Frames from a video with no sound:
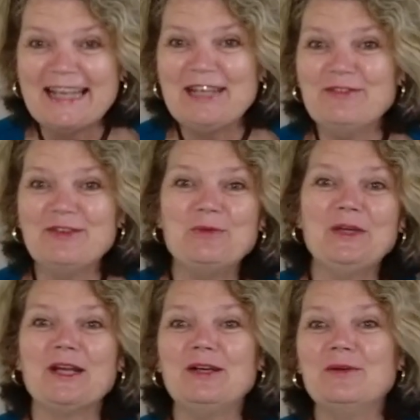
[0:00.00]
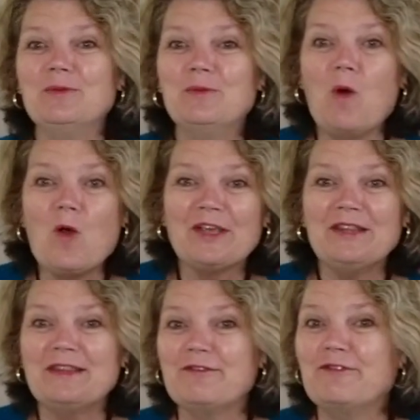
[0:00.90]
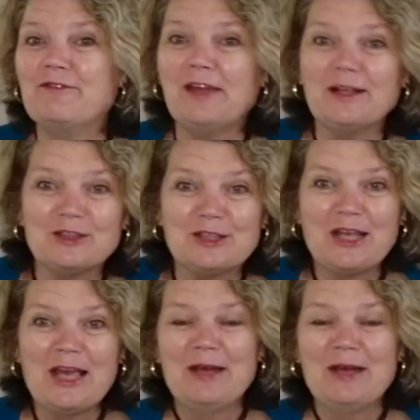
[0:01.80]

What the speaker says: Even when I walk in the veld